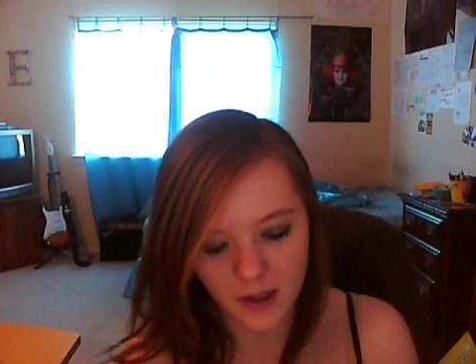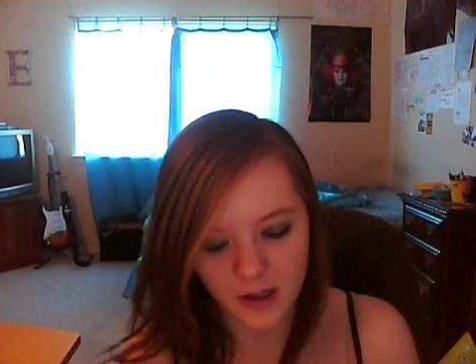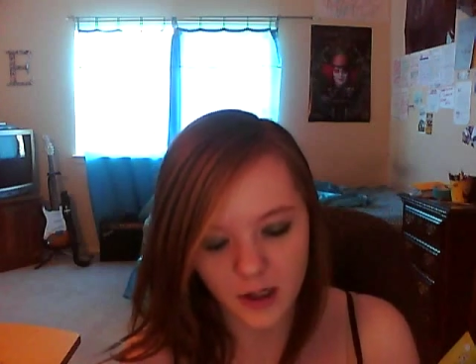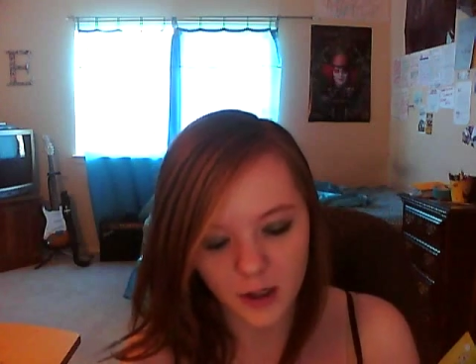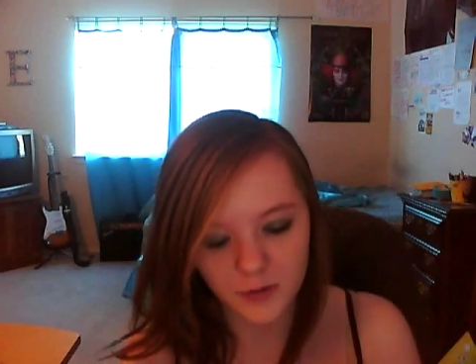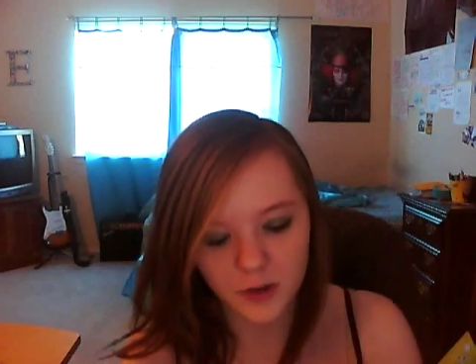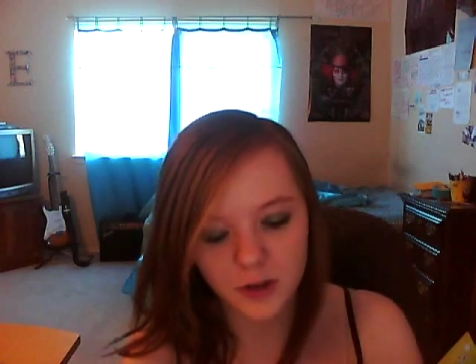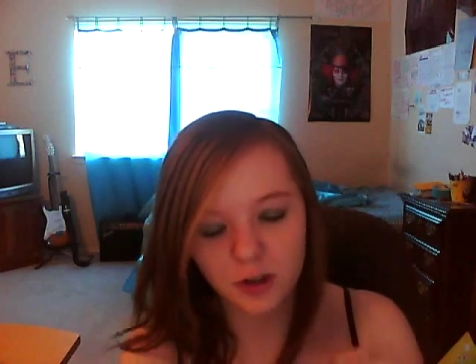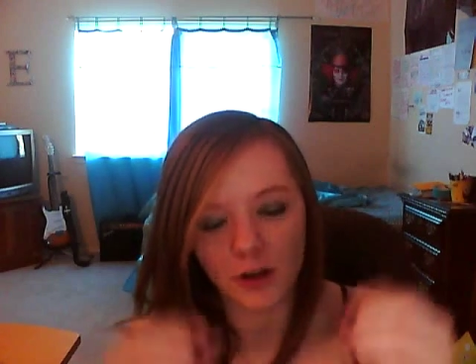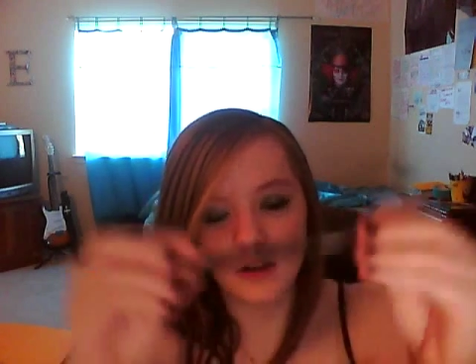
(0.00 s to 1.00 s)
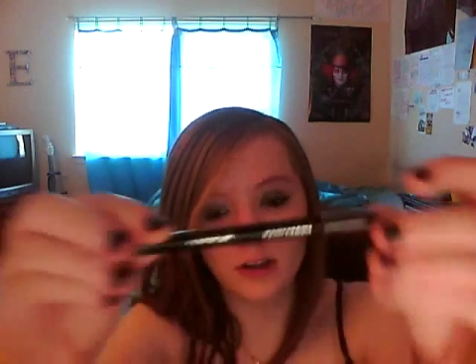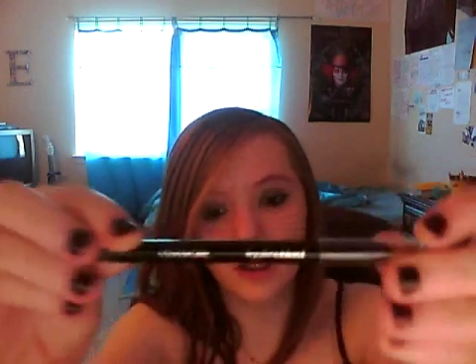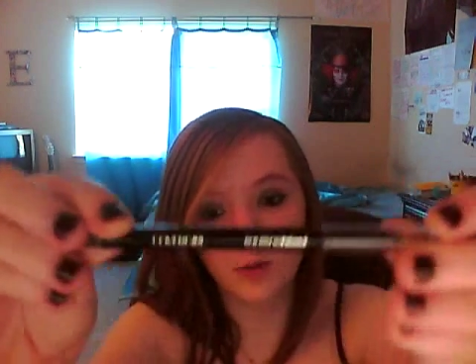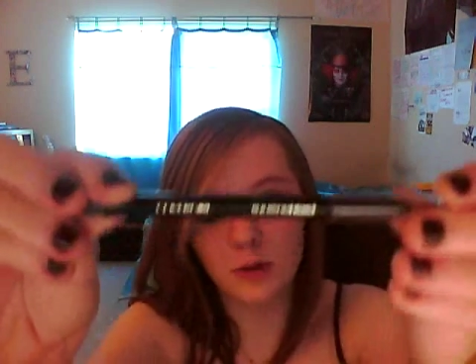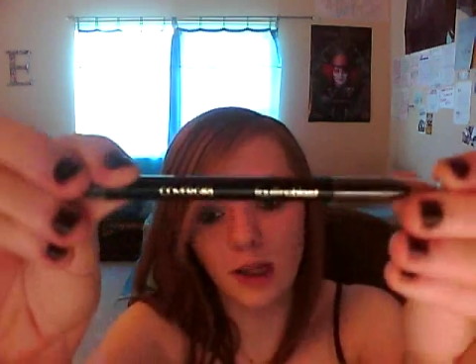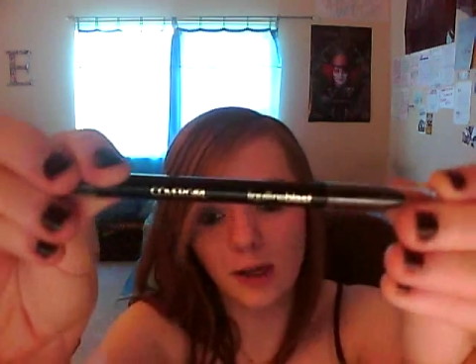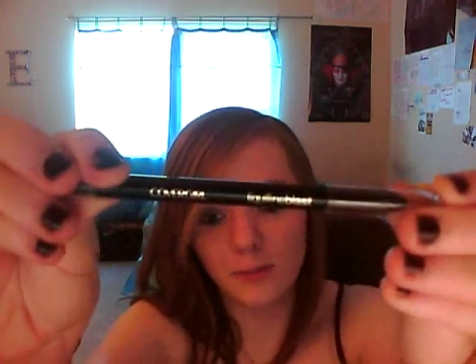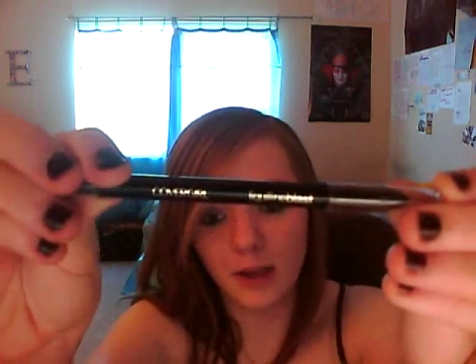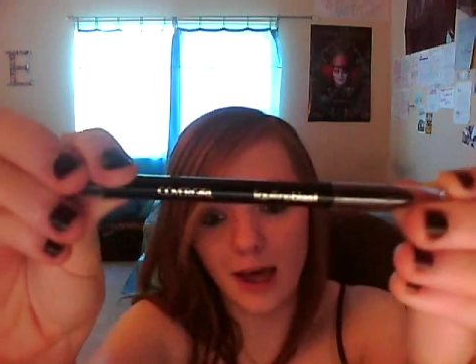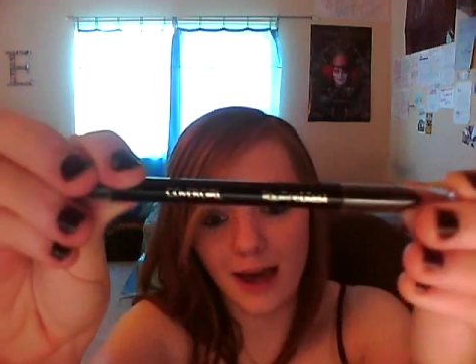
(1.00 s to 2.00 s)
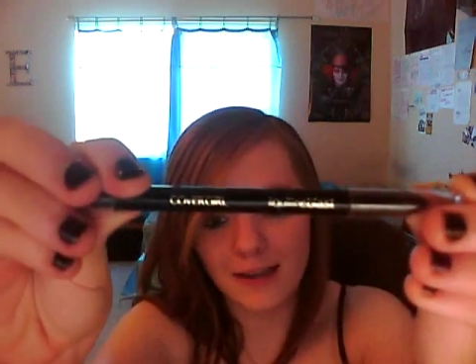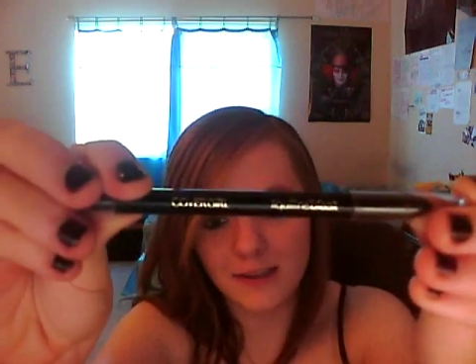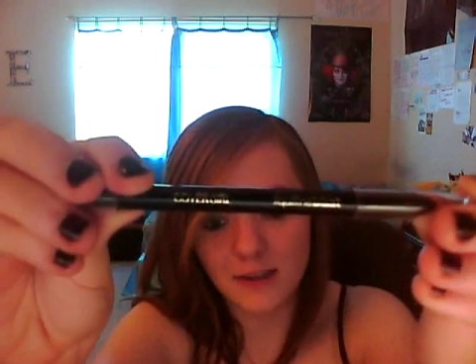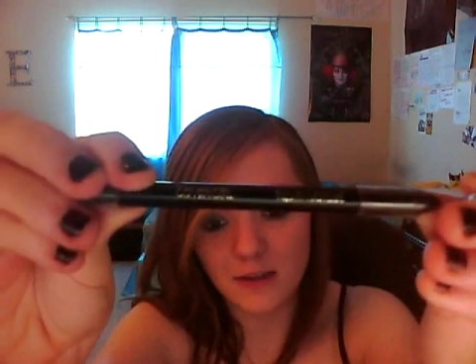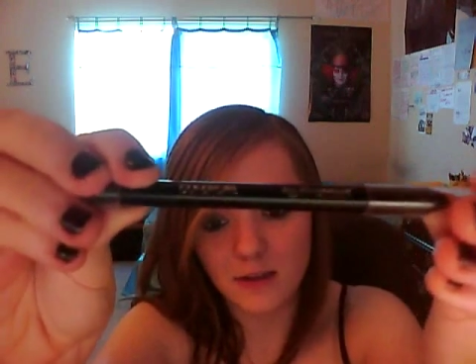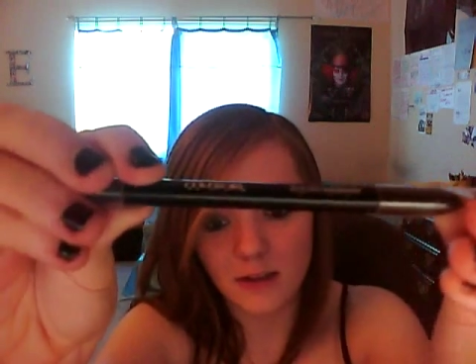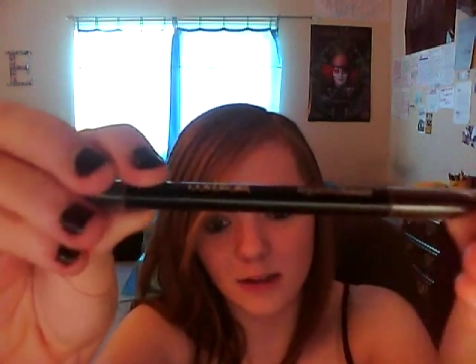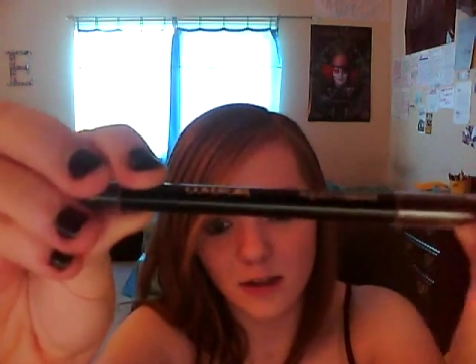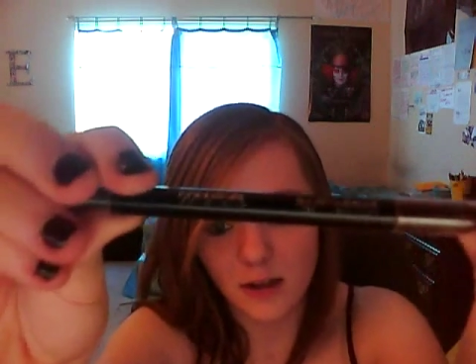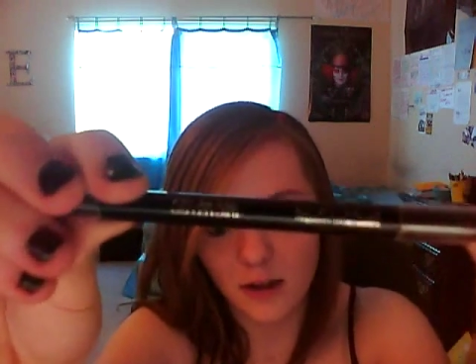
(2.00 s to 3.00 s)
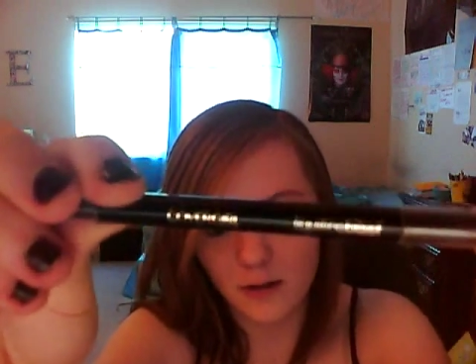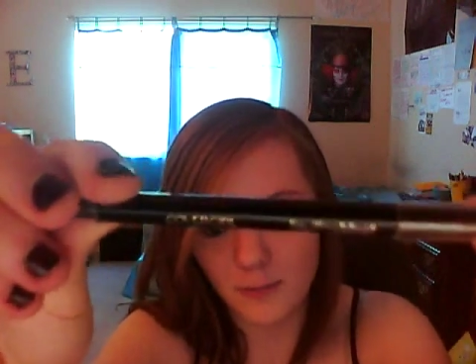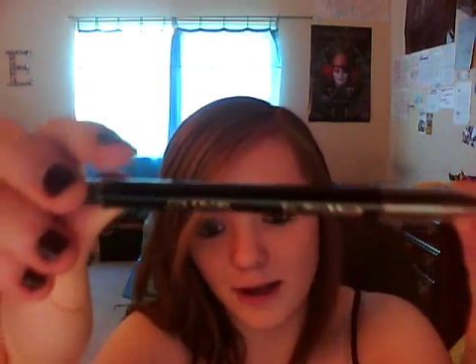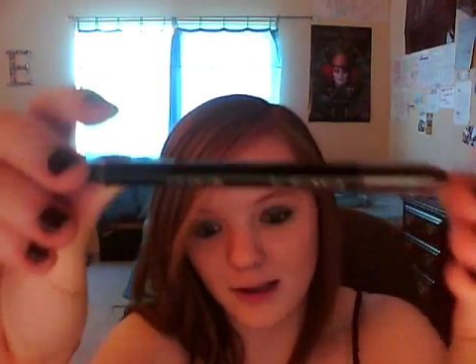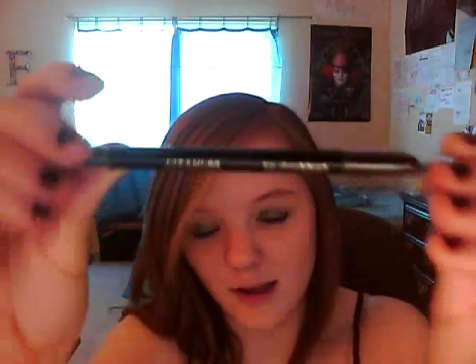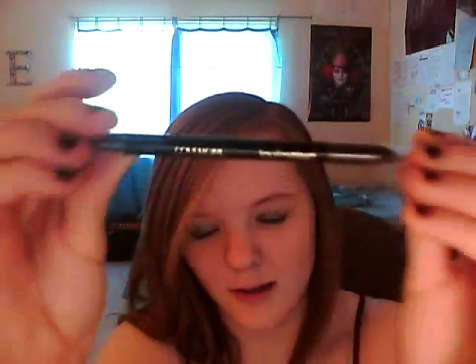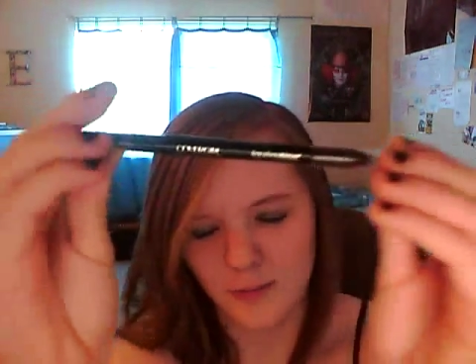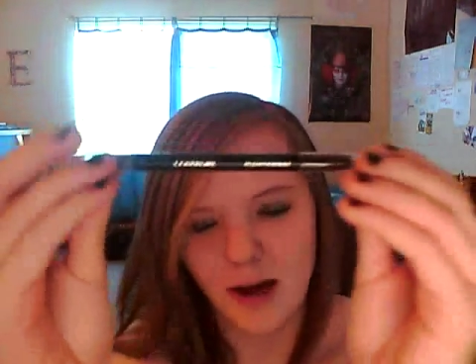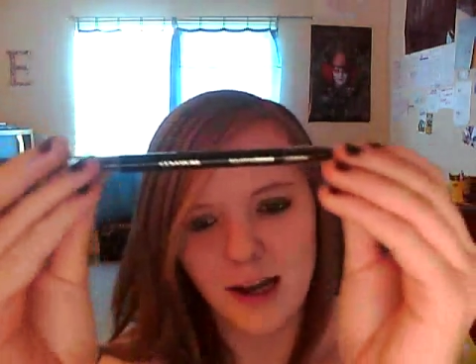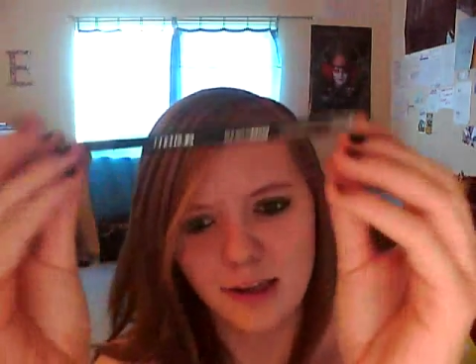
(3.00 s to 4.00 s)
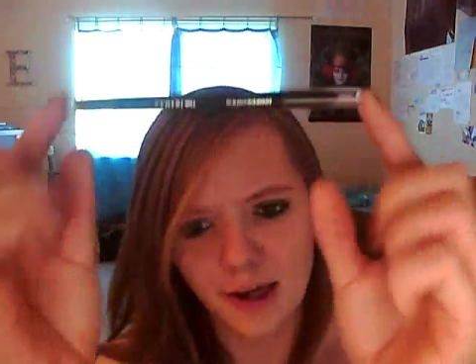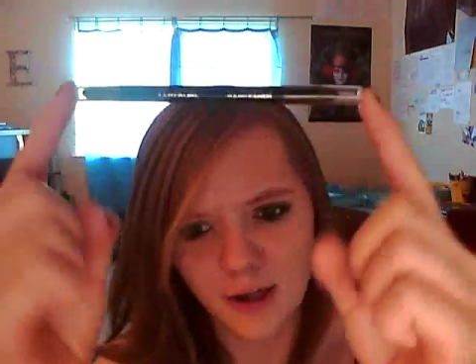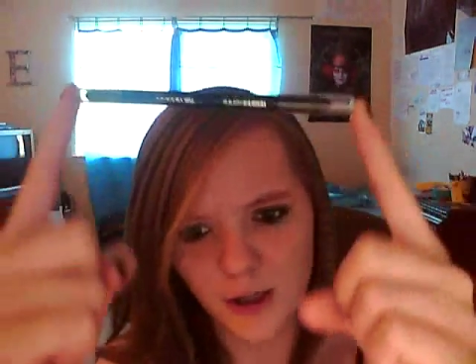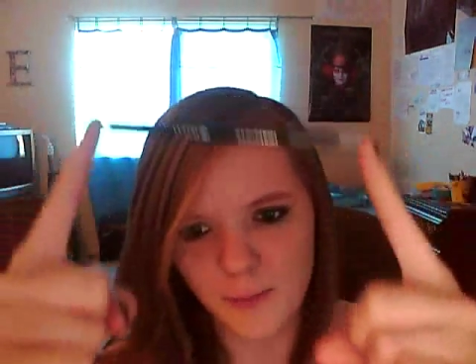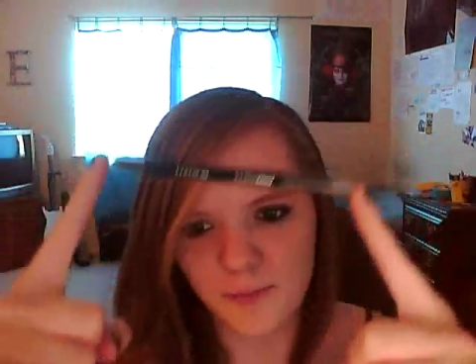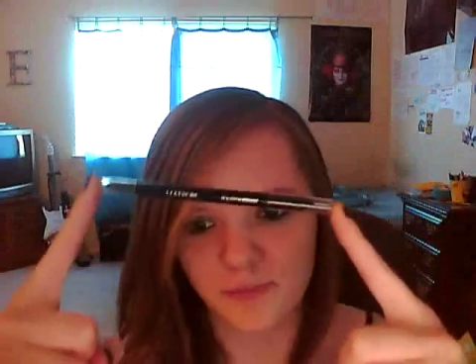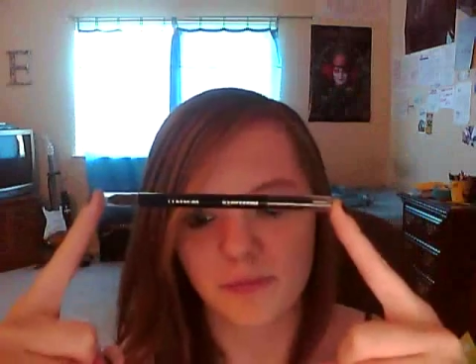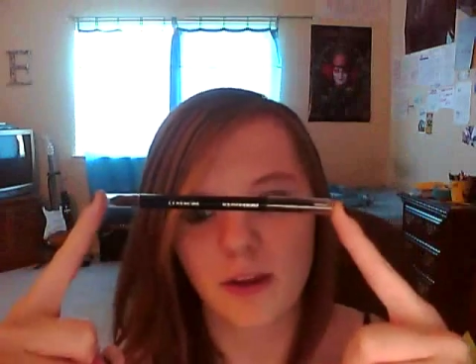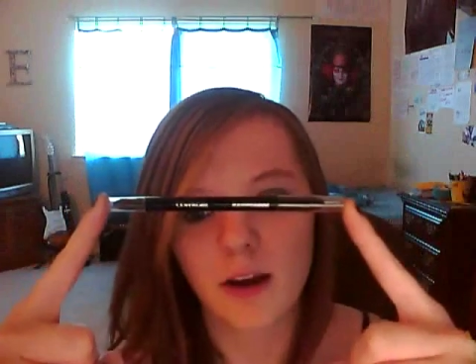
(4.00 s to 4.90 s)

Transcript: the CoverGirl Liquiline Blast matte, um, eyeliner,